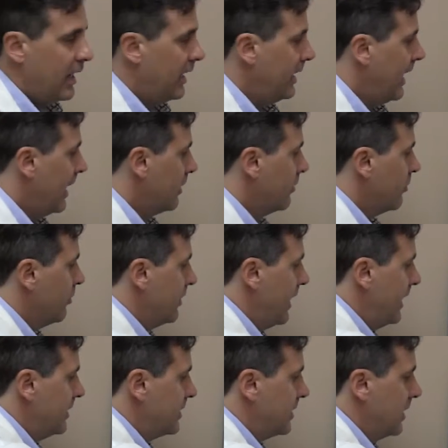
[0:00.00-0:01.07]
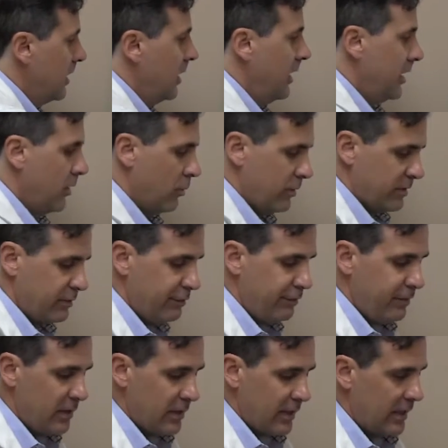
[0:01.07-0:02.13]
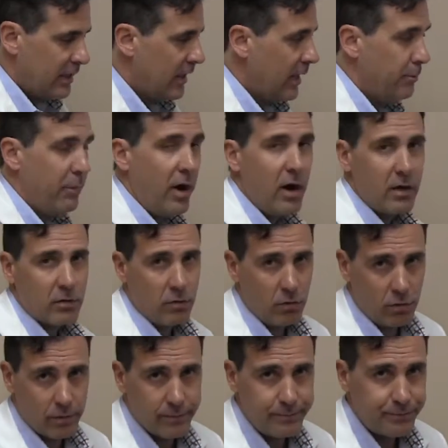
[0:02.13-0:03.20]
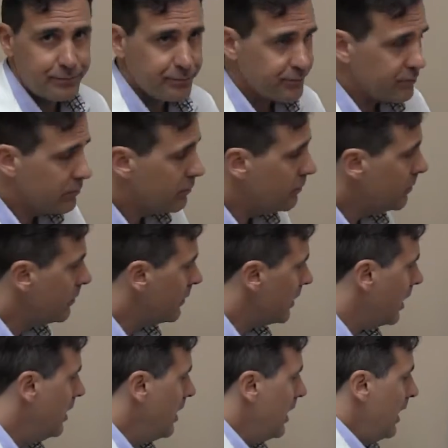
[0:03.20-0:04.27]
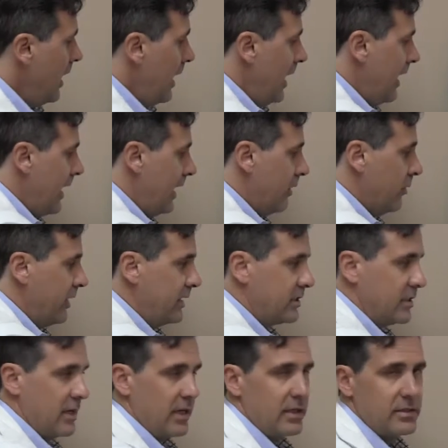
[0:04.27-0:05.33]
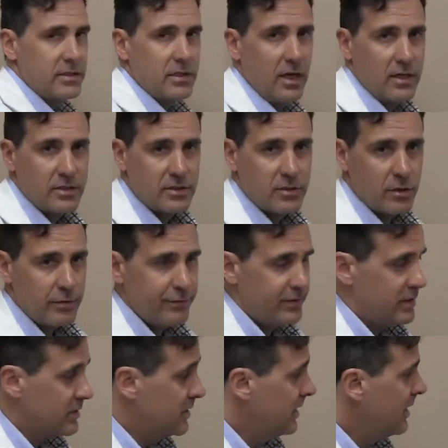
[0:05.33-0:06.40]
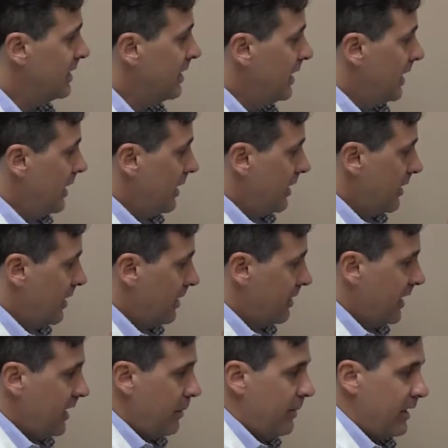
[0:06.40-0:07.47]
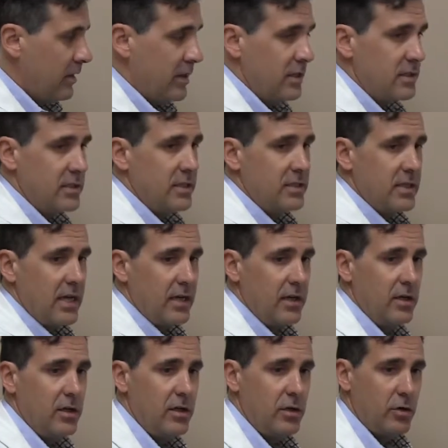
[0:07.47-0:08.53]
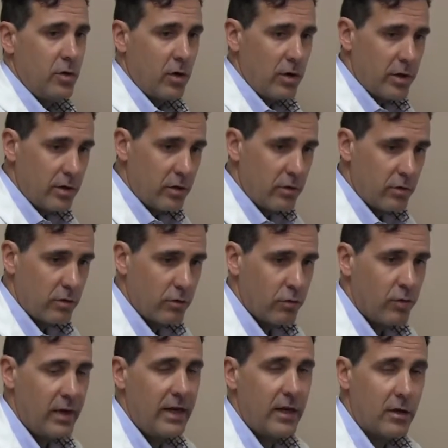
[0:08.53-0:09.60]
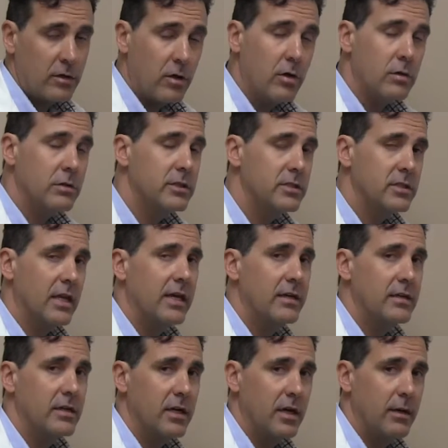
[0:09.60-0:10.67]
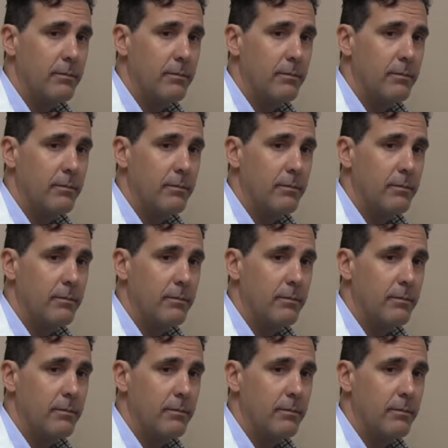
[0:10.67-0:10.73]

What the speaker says: And that creates, you're almost filling a pothole. And that creates a nice surface. And the thing about this is that you are creating a cartilage-like